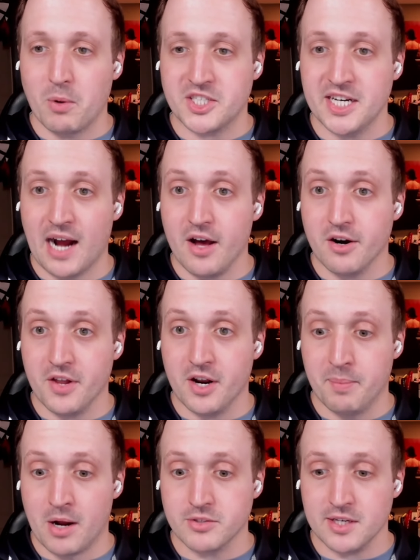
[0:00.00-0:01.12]
was she not under the
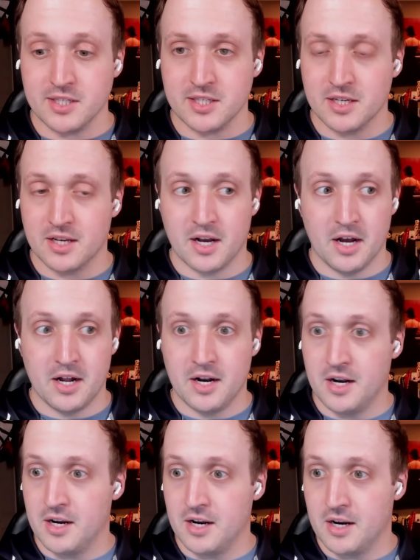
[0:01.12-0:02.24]
hypnosis?
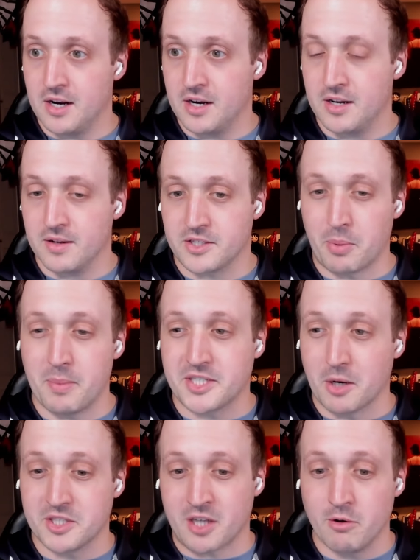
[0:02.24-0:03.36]
She, maybe she
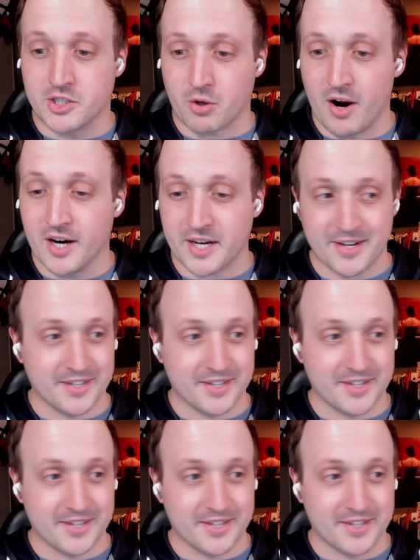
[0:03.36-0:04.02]
was so drunk?